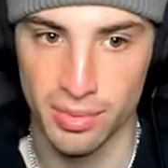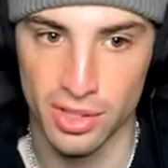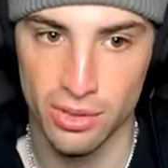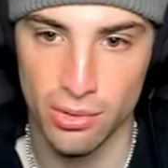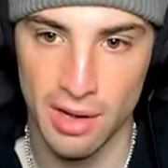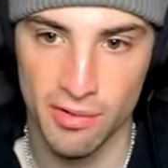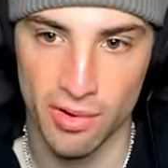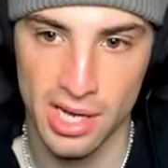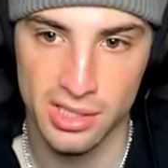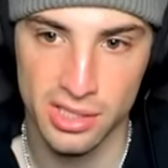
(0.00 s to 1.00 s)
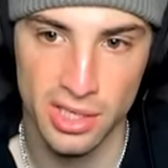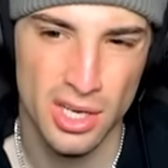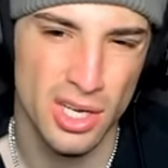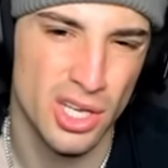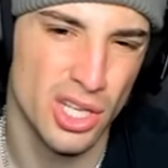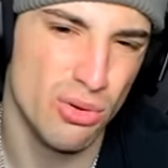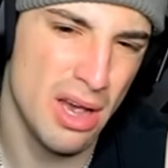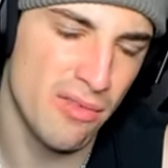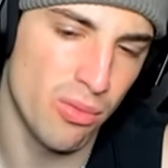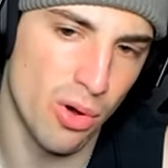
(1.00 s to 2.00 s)
But do you have Grass? You
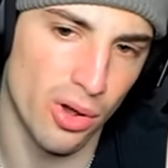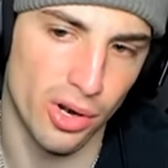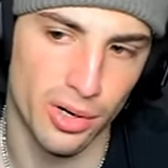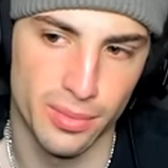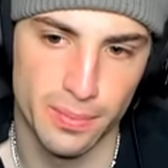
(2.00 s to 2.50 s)
have Water.